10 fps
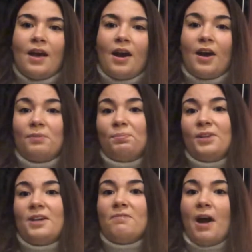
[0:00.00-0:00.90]
I
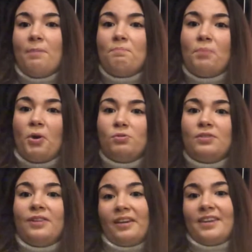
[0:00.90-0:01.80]
believe I'm both
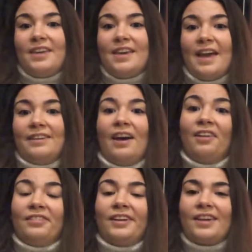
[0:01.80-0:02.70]
lucky and
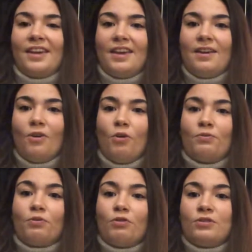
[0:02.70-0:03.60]
unlucky. Of
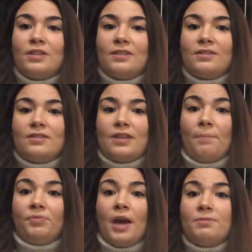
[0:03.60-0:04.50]
course, it is
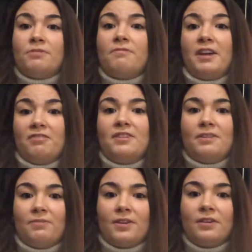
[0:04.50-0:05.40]
sometimes very
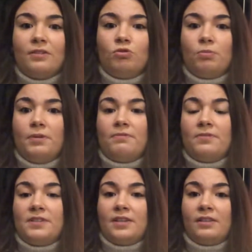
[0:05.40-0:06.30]
difficult to be
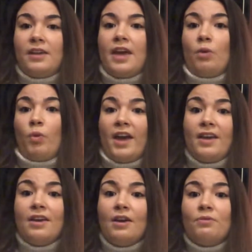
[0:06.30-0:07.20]
physically
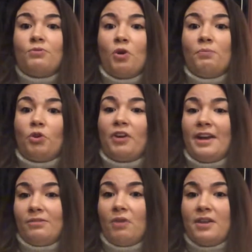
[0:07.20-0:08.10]
away from your
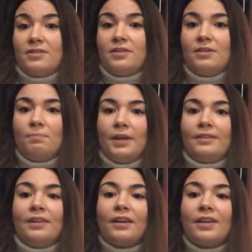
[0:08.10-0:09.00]
advisor, but
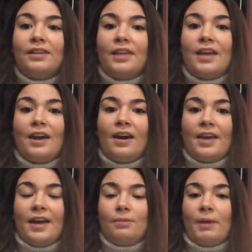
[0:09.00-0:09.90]
luckily I
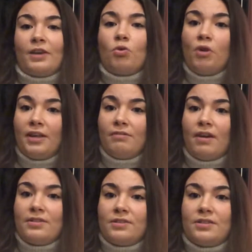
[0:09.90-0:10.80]
had my
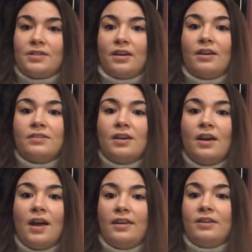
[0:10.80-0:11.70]
co-advisor Sagata
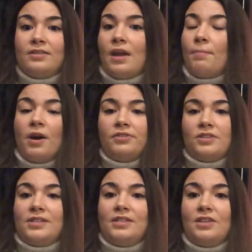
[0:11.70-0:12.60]
and some other
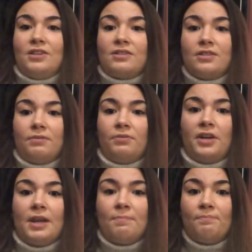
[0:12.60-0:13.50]
senior
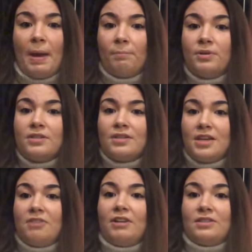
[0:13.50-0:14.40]
Safari members
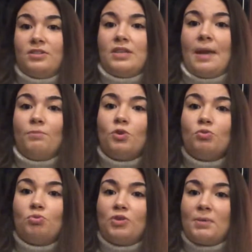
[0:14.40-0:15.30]
here at CMU
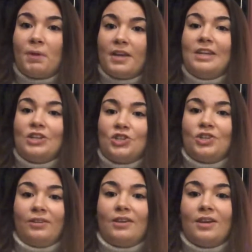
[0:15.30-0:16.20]
during my
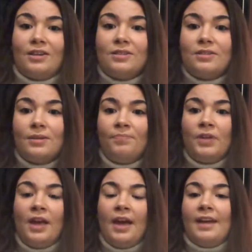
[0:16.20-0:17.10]
initial years,
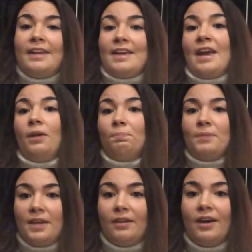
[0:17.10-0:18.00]
and they helped
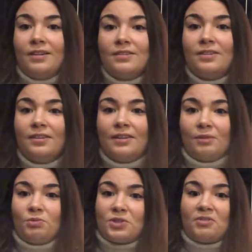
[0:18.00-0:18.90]
me a lot.
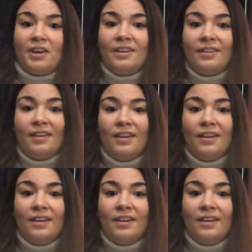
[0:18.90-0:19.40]
That was great.